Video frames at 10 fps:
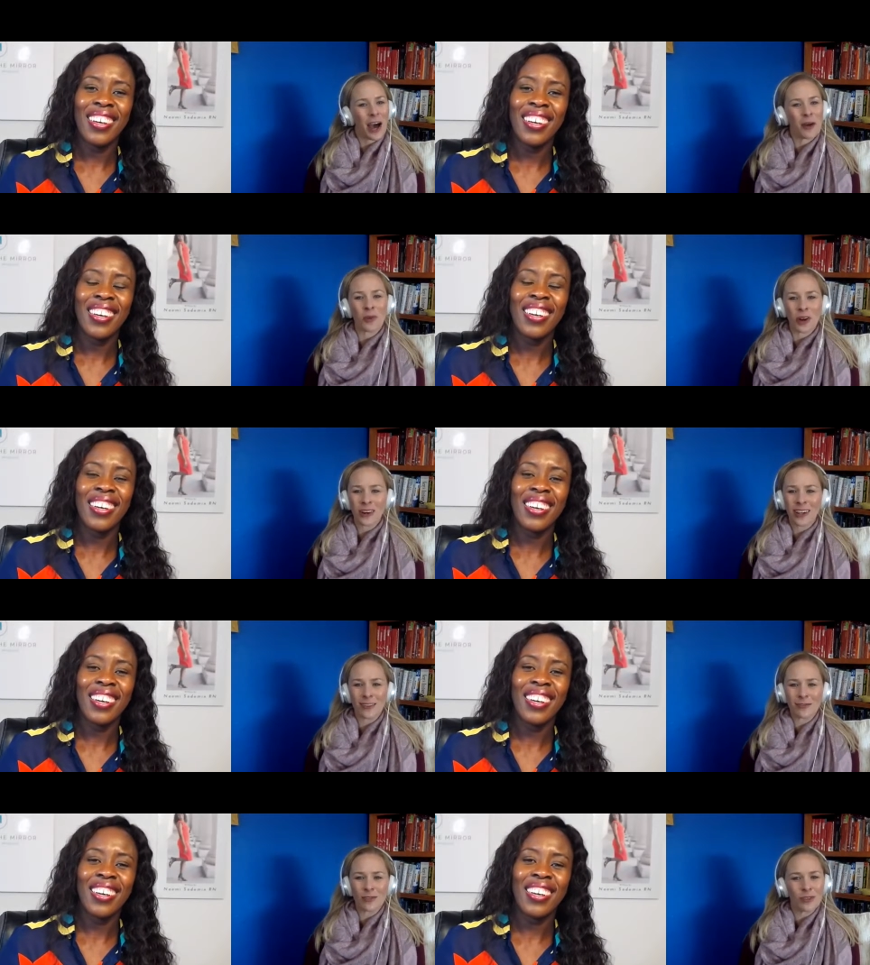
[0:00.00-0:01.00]
Speaker 1: I'm wondering
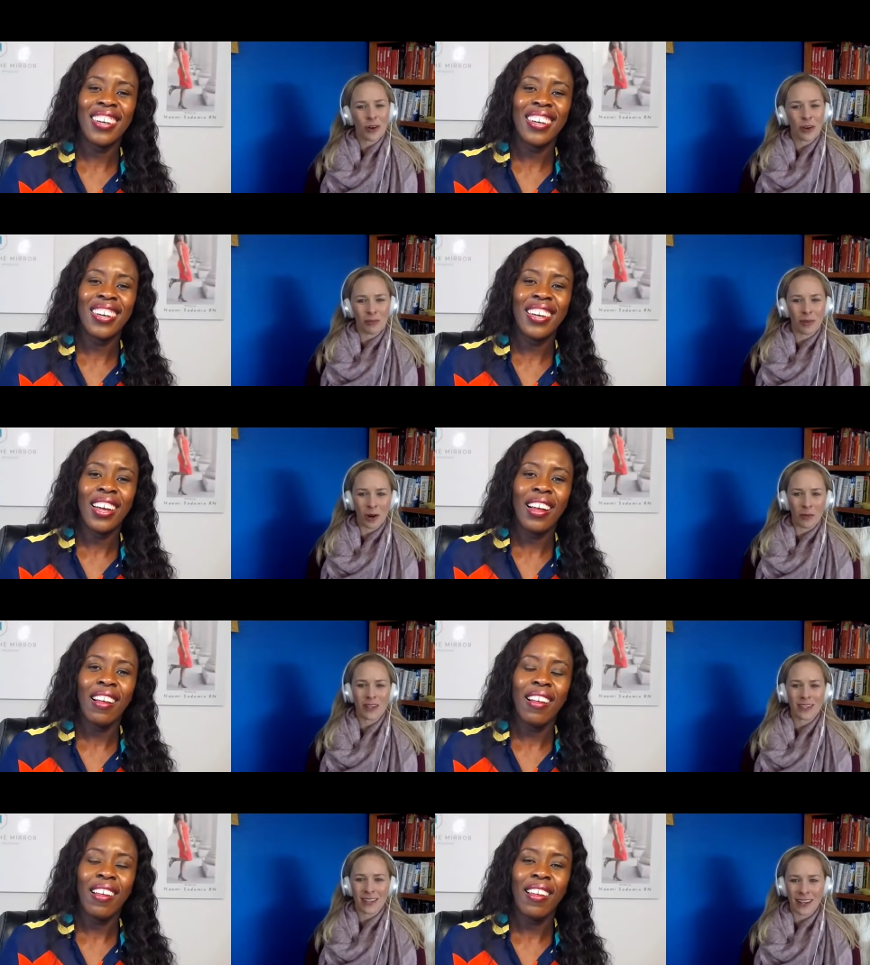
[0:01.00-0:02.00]
if you know your
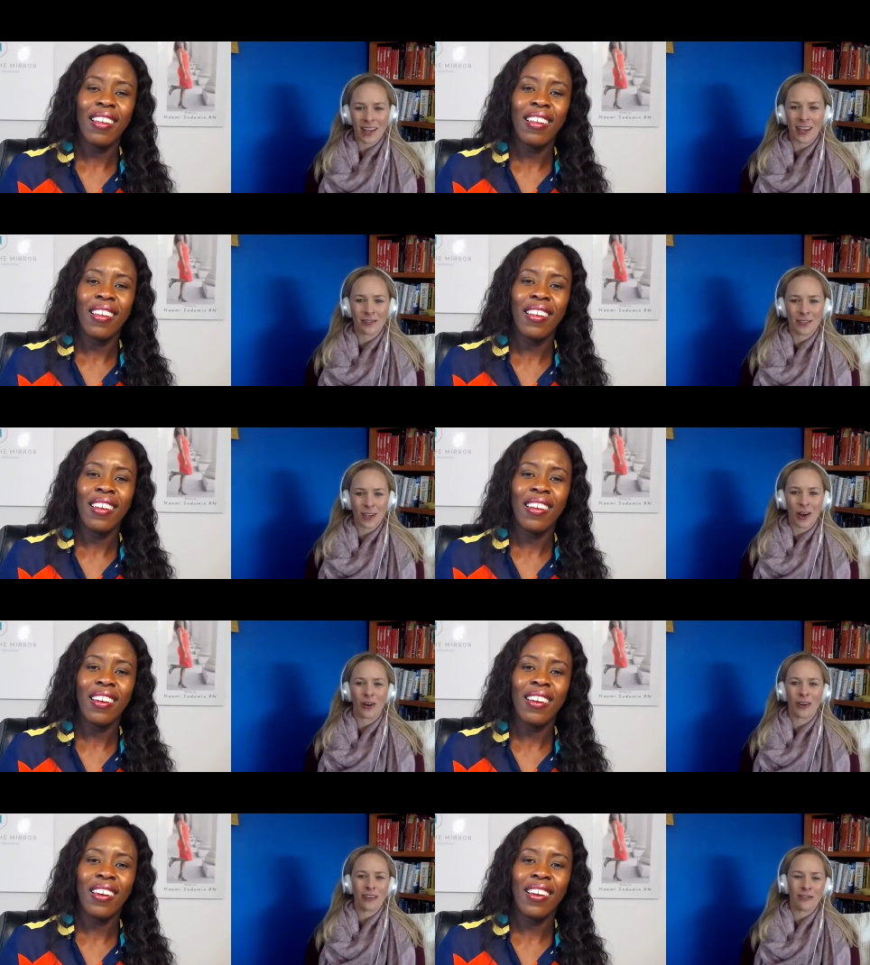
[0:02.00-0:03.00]
purpose, and if
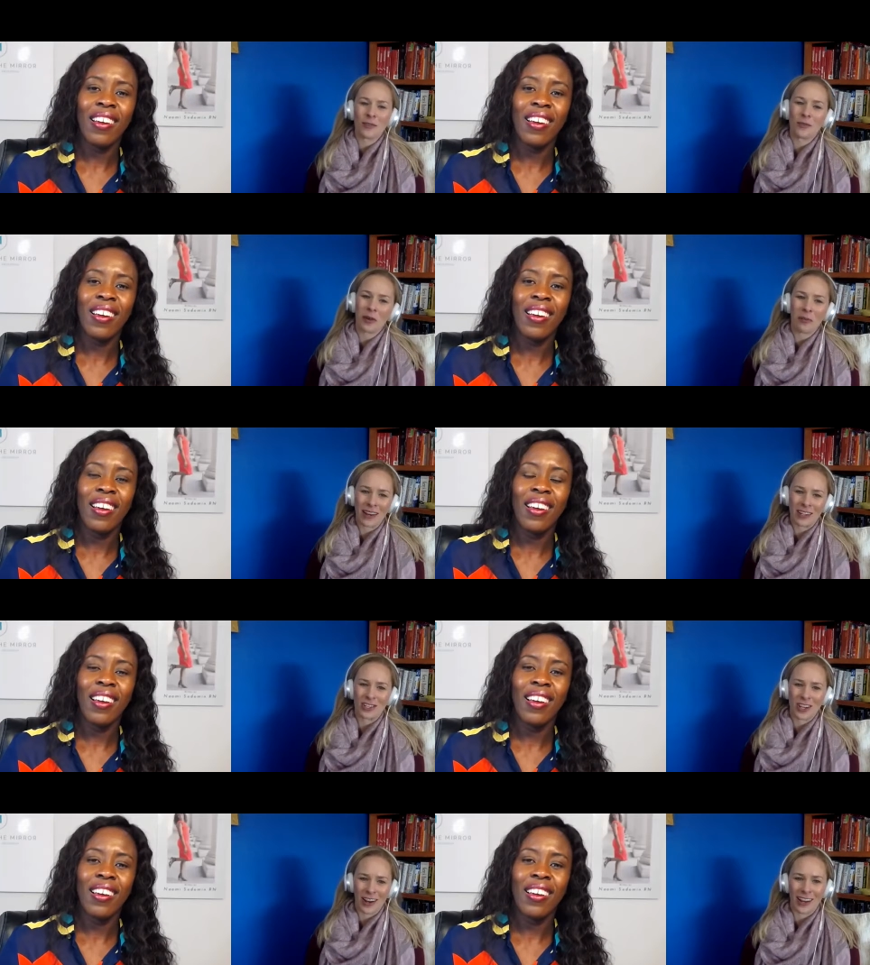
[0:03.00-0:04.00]
so, if you wouldn't mind
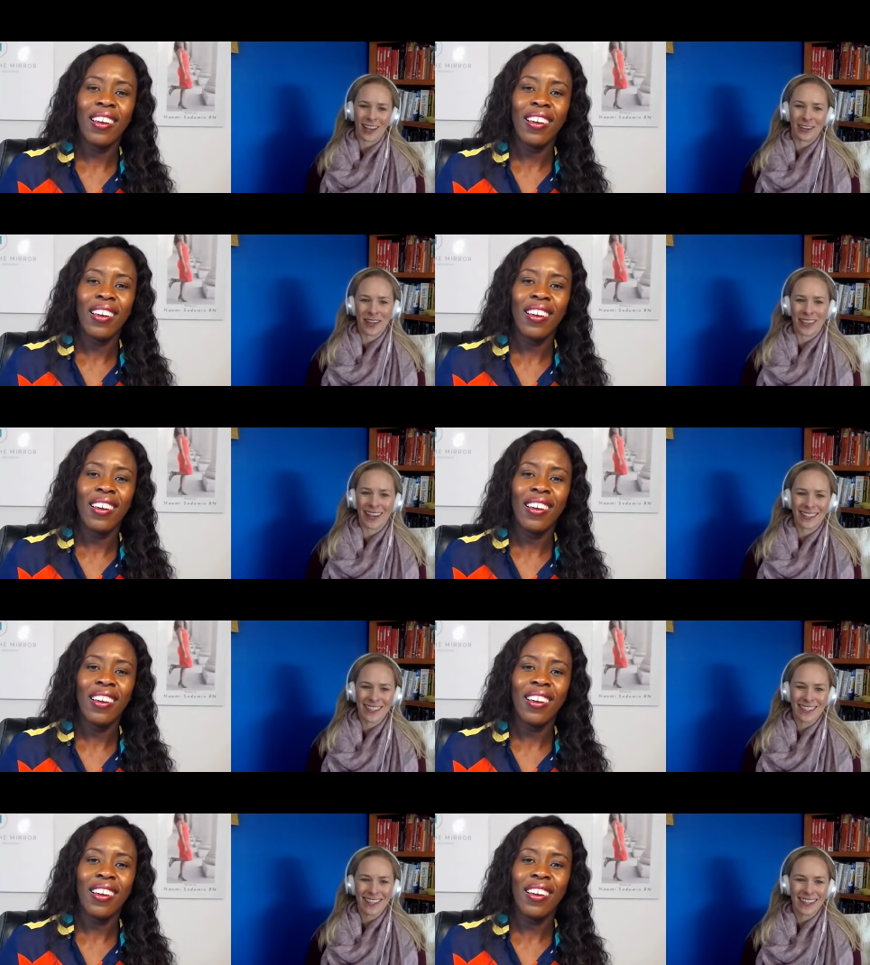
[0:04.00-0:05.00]
sharing it with
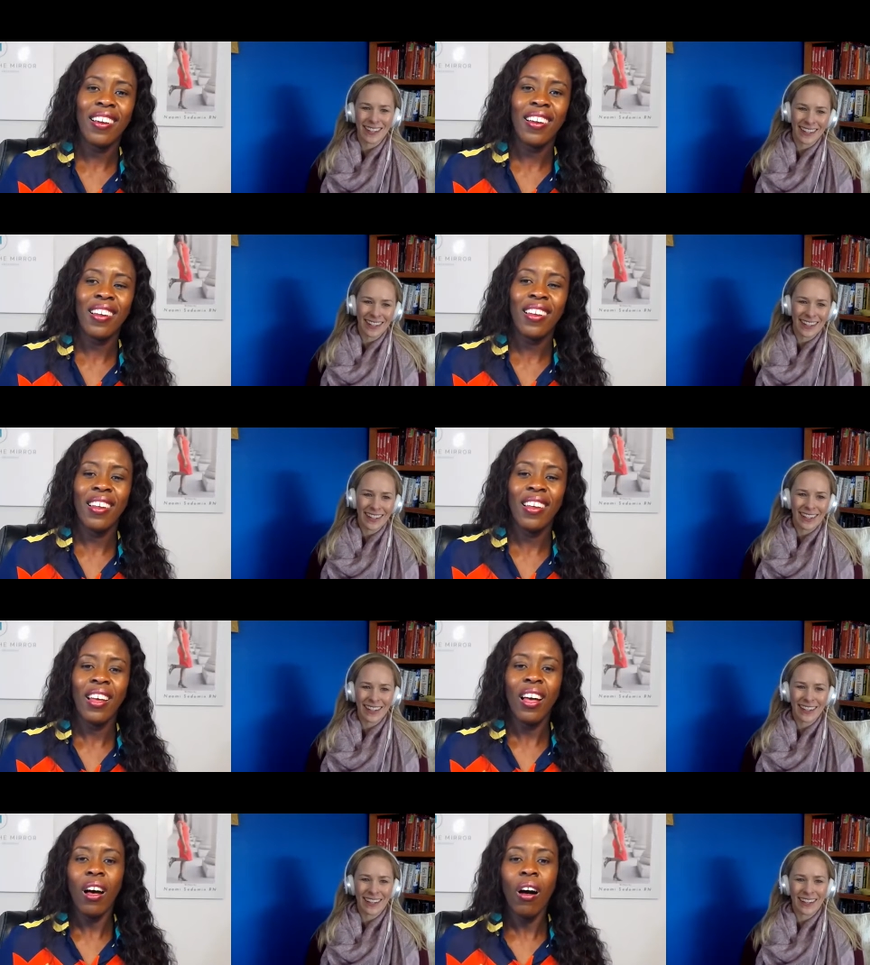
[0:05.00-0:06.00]
us.
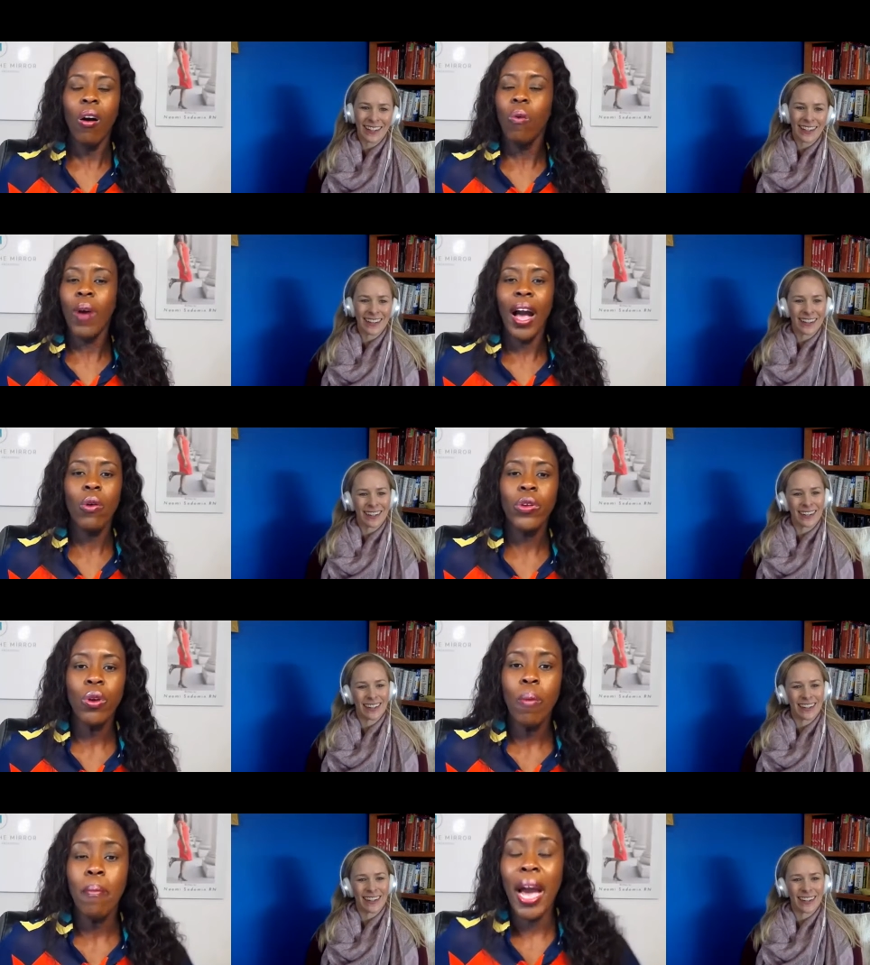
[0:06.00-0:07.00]
Speaker 2: Oh, wow. You know,
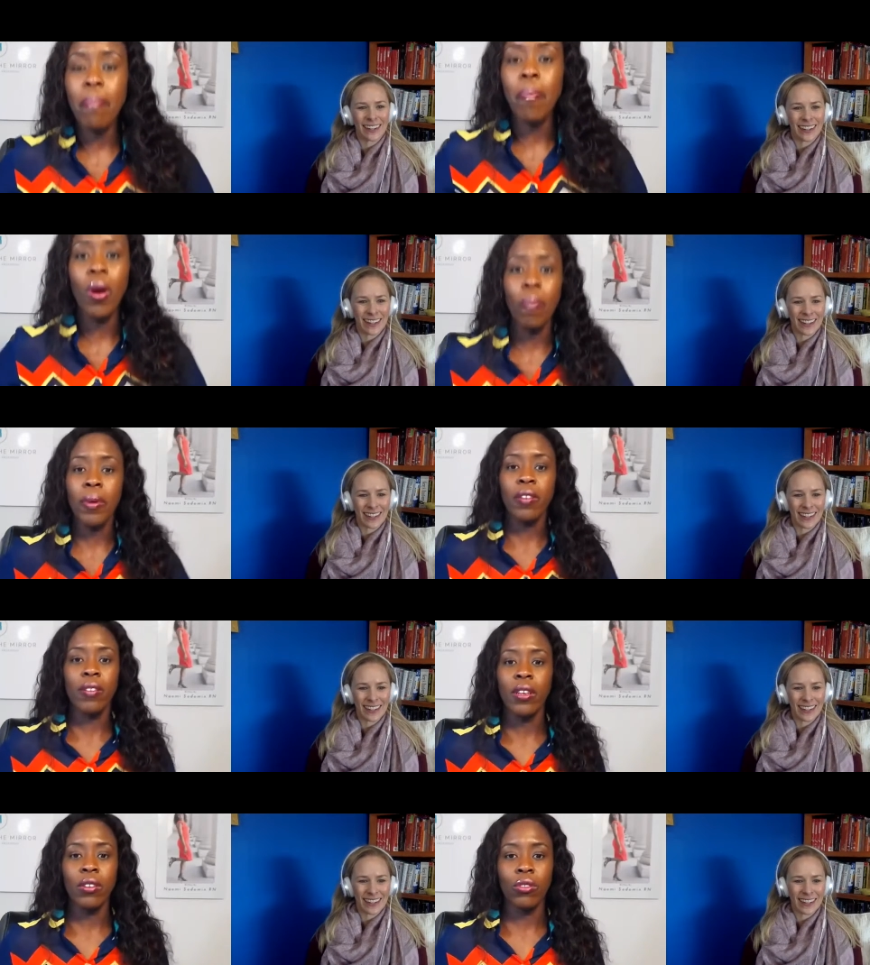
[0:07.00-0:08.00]
my purpose
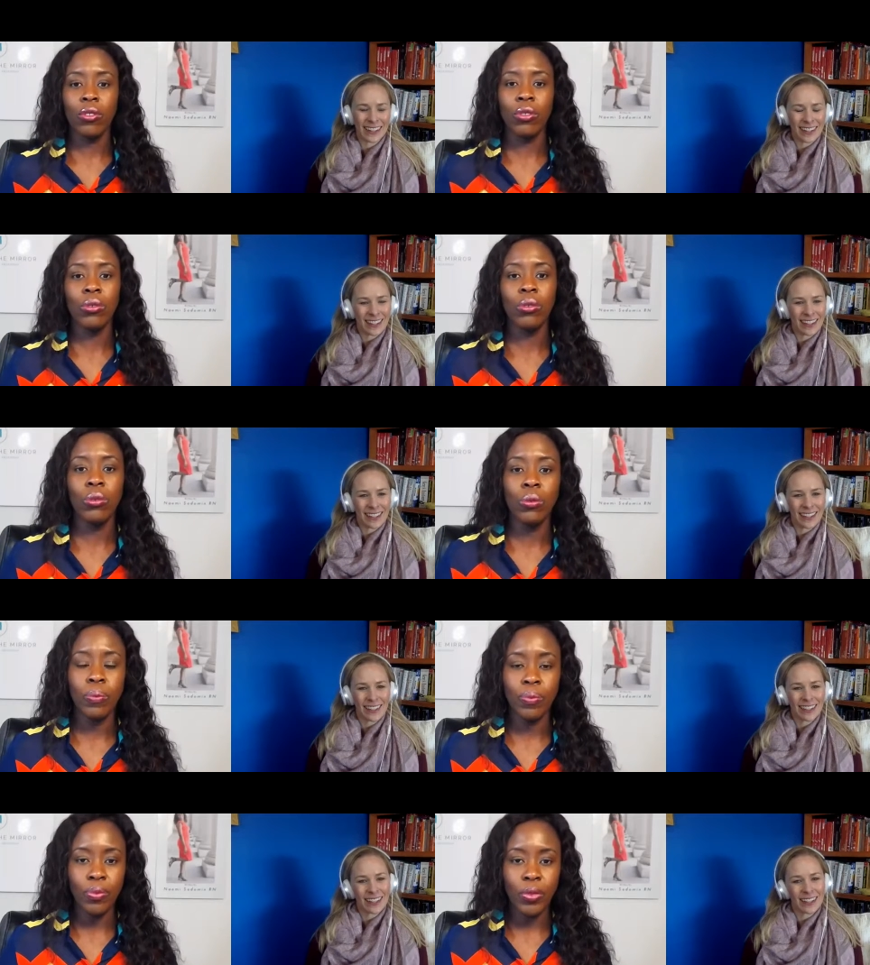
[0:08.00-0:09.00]
is to
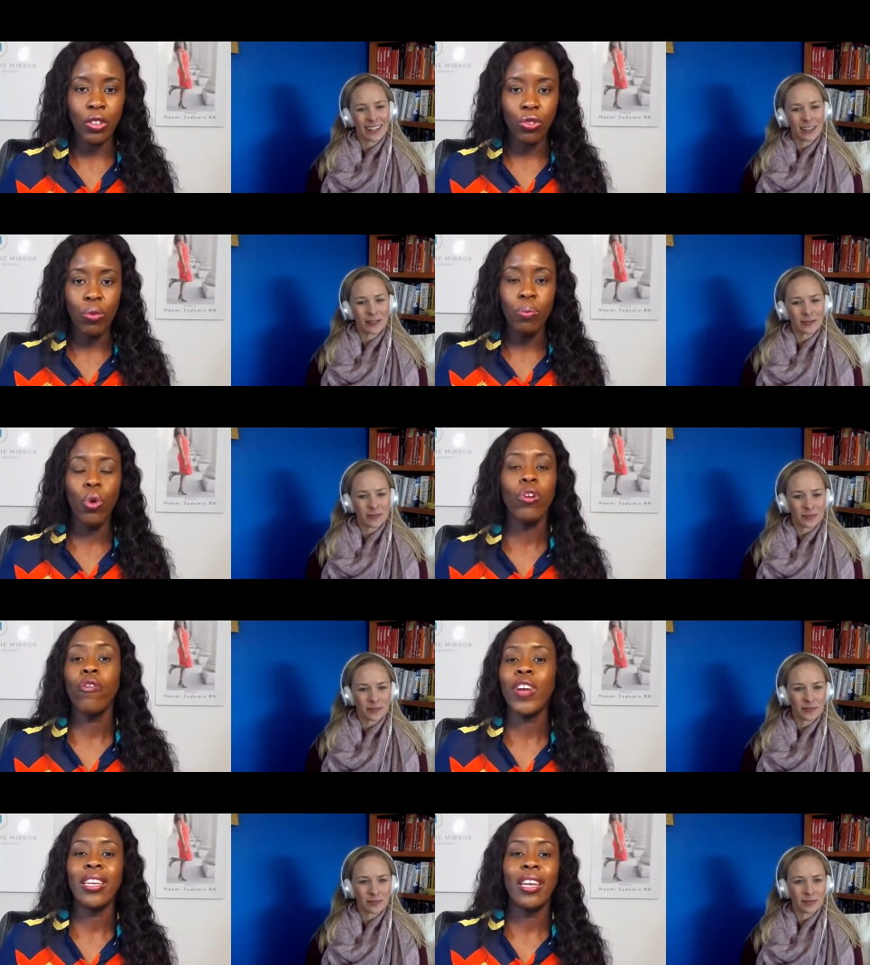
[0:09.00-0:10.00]

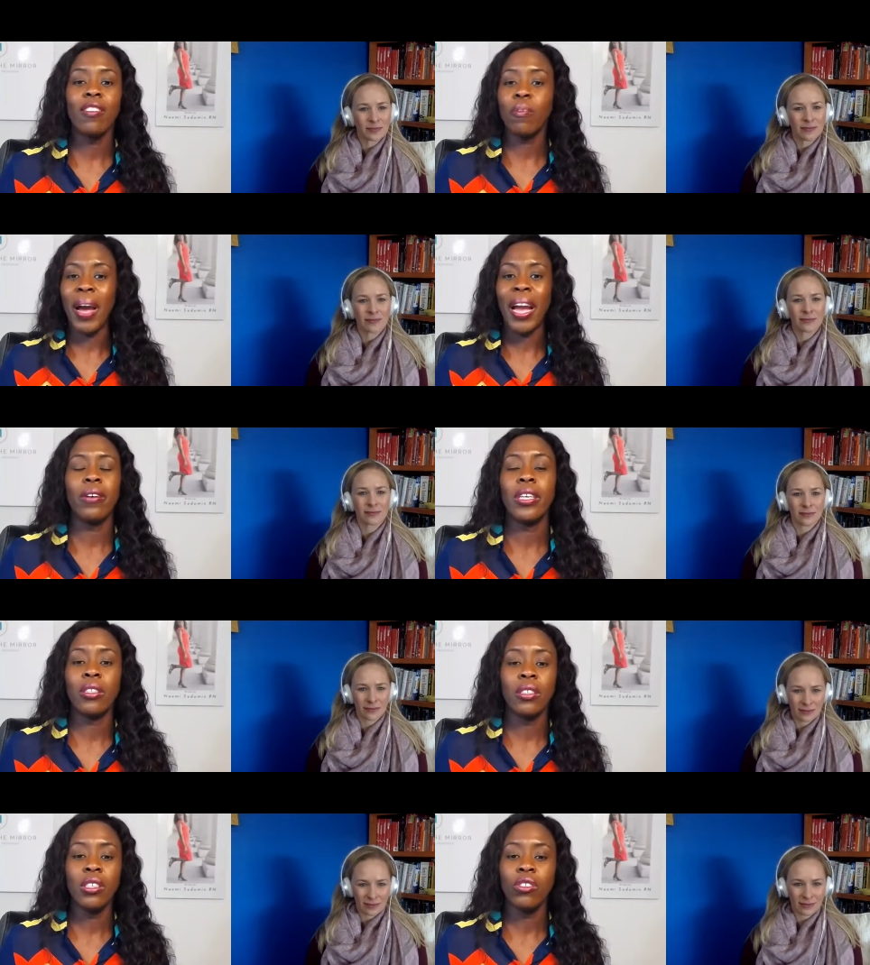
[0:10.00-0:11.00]
motivate, inspire, and
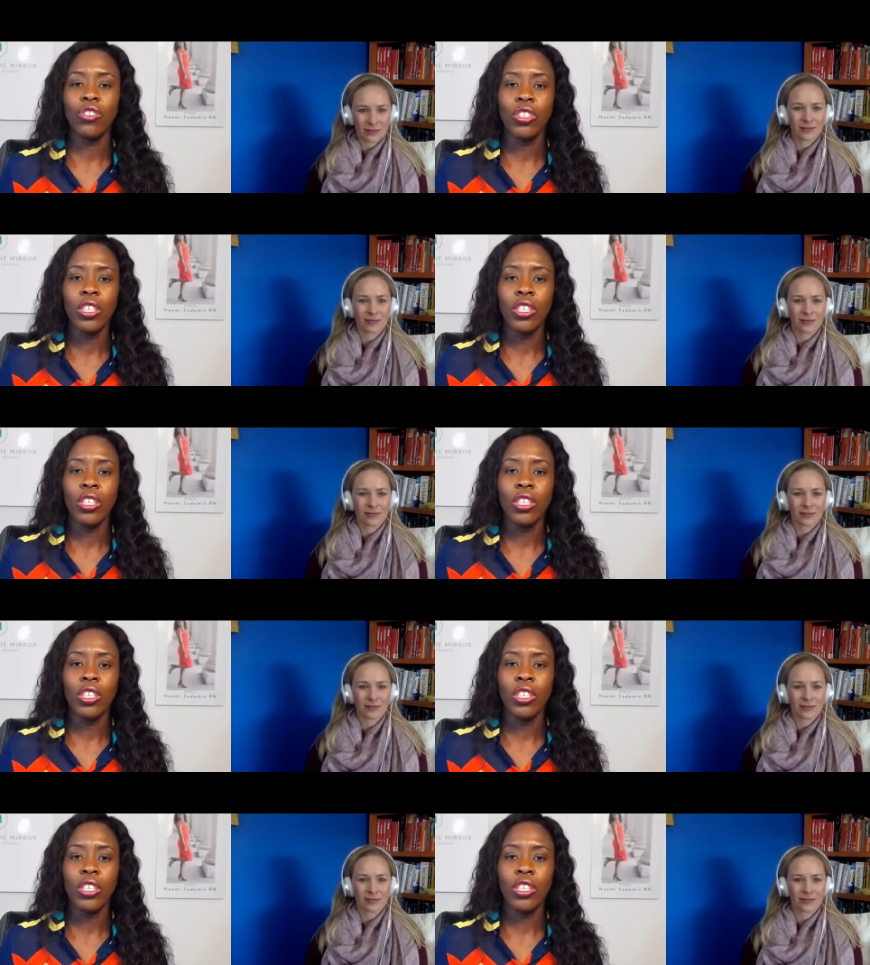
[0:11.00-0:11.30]
teach.